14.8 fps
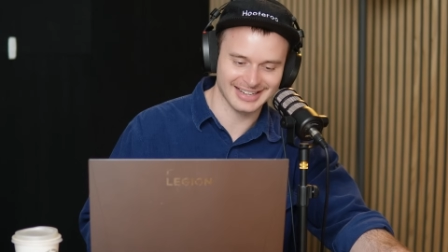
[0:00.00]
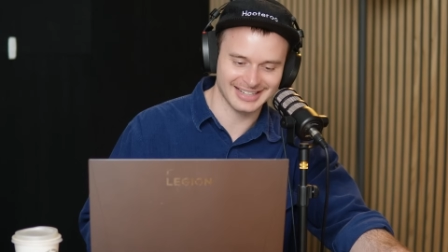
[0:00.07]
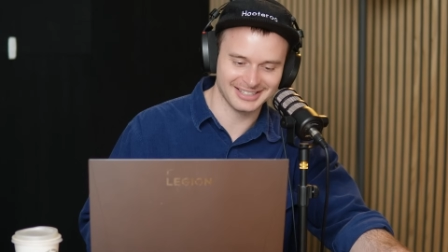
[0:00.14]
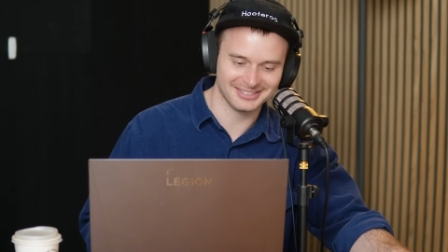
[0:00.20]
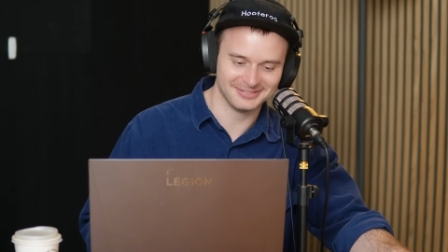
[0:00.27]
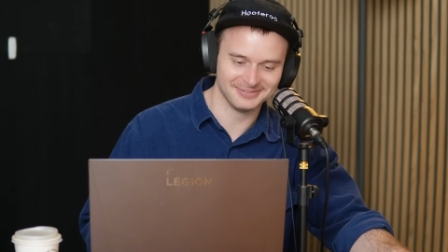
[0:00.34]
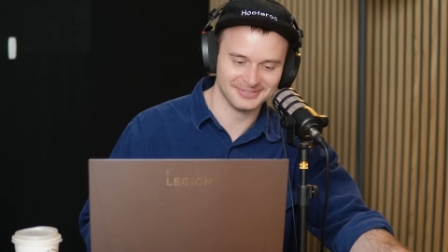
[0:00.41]

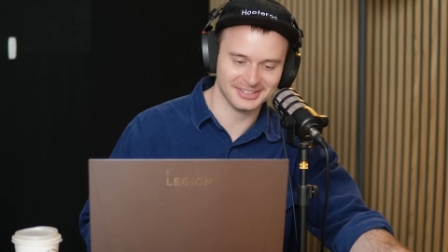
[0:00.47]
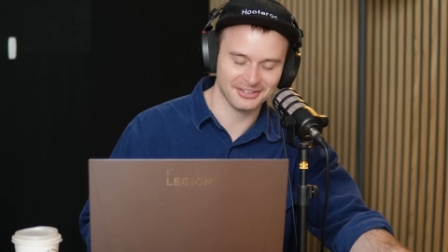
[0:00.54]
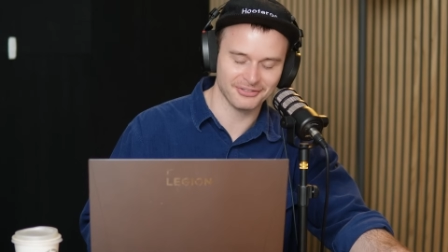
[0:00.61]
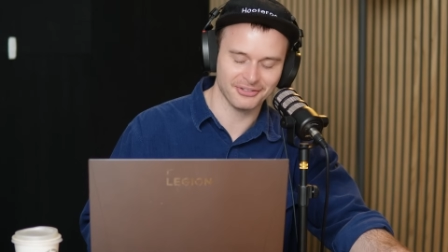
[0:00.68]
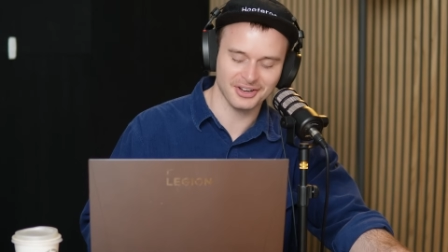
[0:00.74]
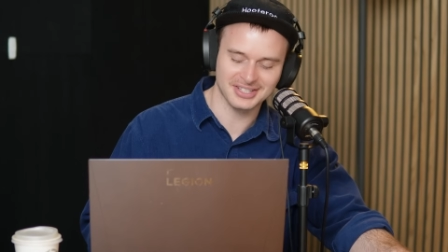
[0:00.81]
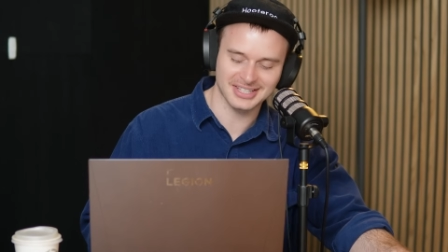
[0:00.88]

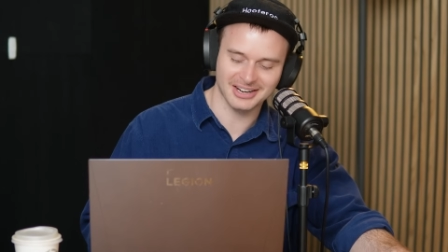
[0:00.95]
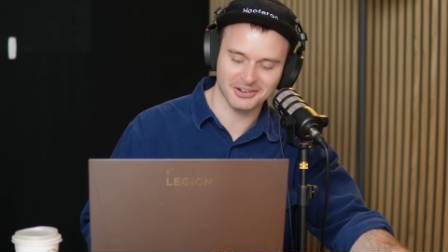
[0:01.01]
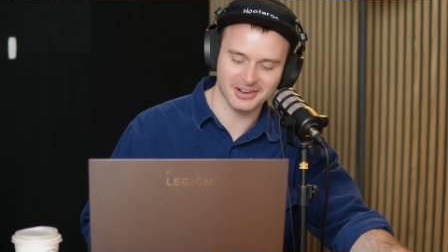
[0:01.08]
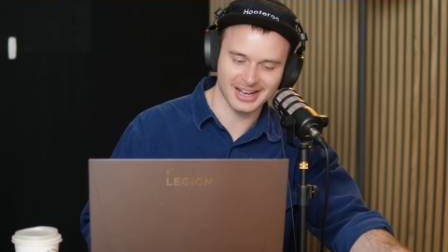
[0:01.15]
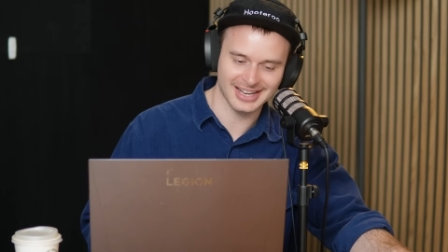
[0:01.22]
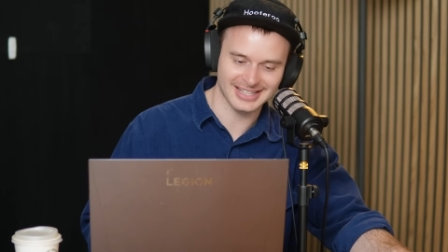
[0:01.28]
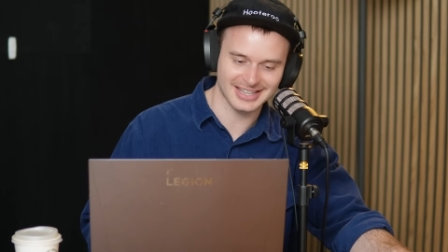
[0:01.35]
the first thing I
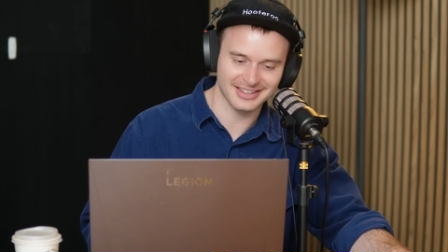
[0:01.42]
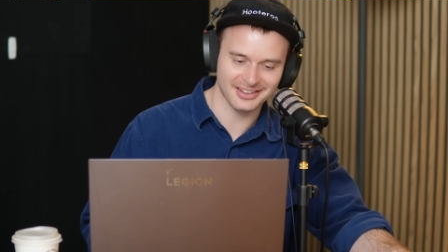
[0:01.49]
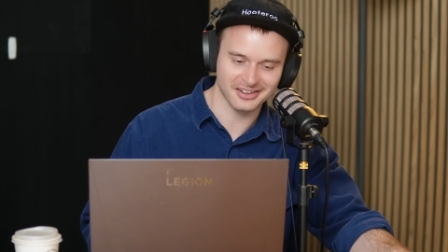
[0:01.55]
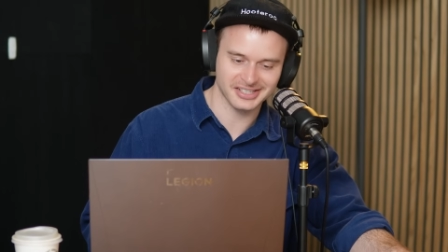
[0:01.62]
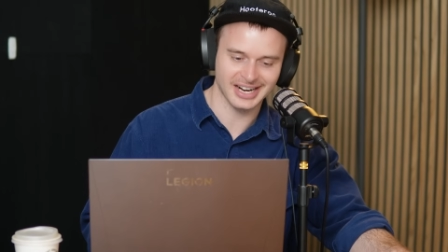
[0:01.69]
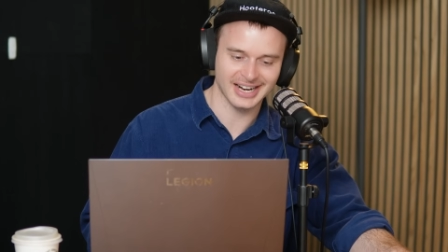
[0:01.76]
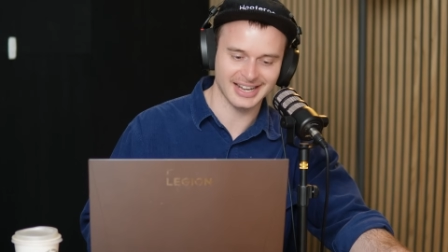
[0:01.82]
want to ask you
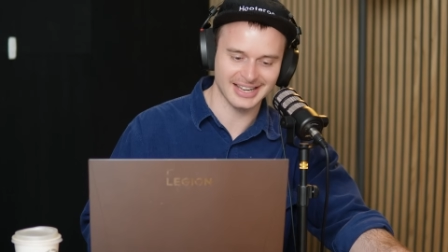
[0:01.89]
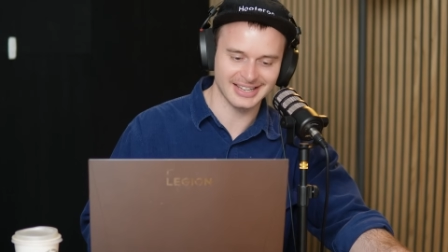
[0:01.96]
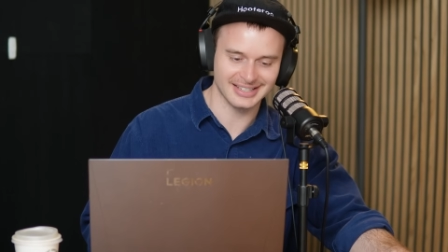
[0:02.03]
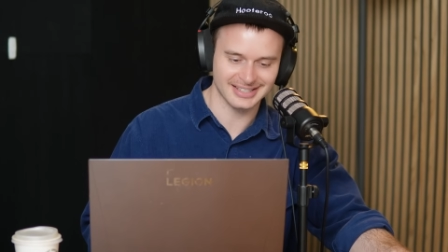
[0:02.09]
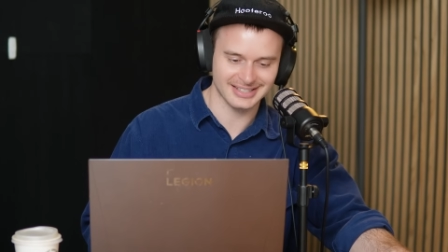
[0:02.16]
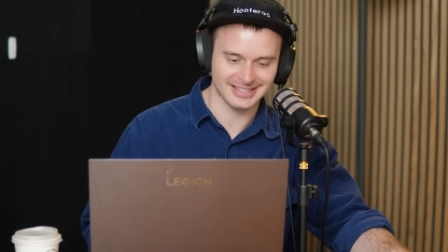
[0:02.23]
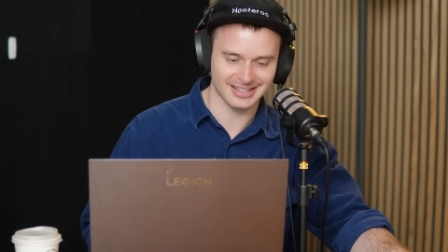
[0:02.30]
though,
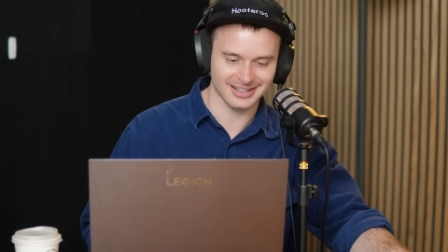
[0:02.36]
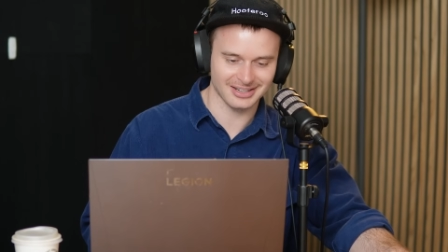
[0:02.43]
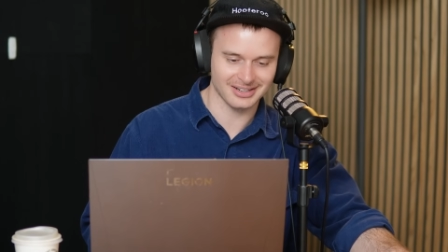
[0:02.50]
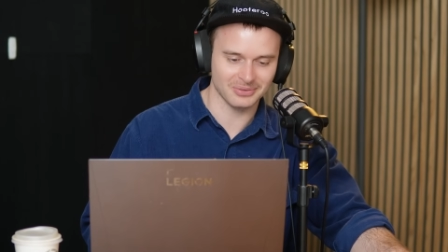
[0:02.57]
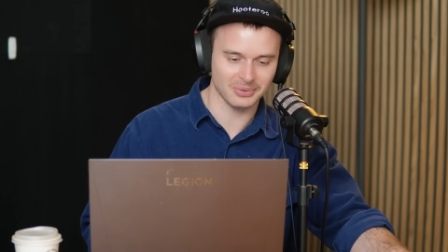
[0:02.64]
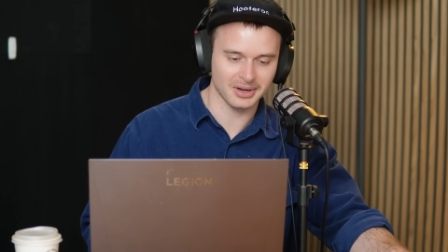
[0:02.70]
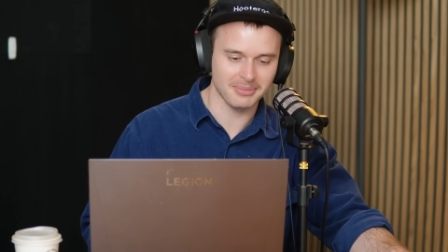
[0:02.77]
JD, is
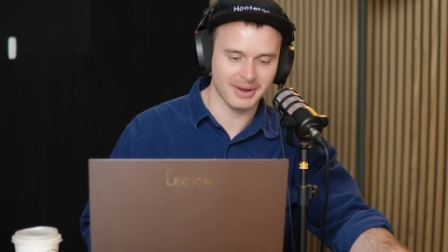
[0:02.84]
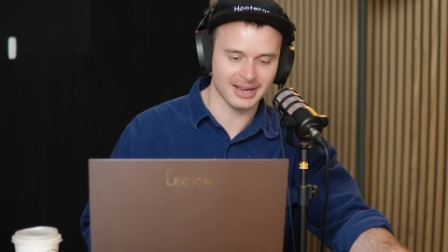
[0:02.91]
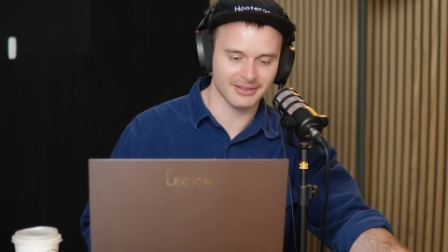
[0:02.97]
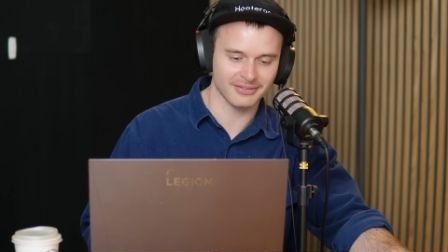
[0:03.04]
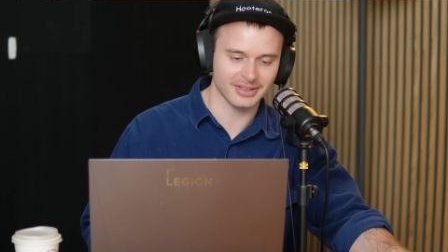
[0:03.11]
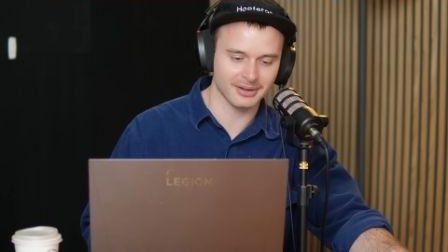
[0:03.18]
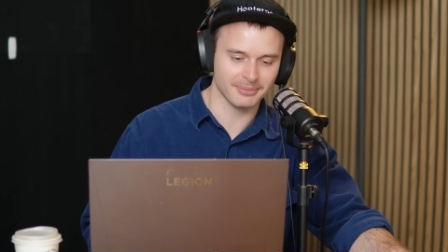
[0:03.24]
what do you
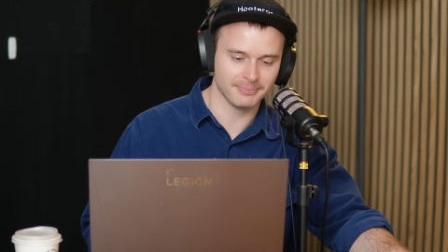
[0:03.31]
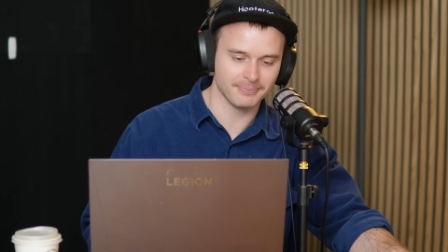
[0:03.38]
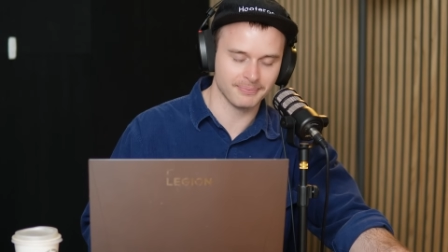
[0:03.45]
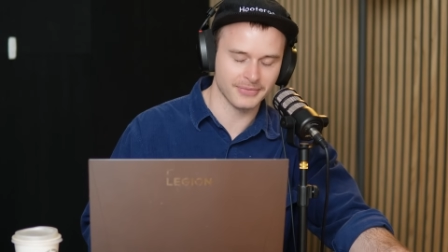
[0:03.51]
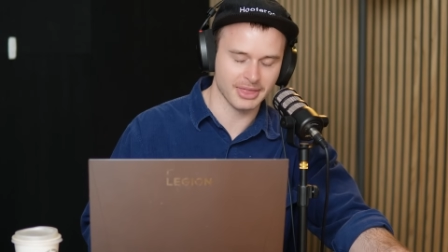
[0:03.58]
make of the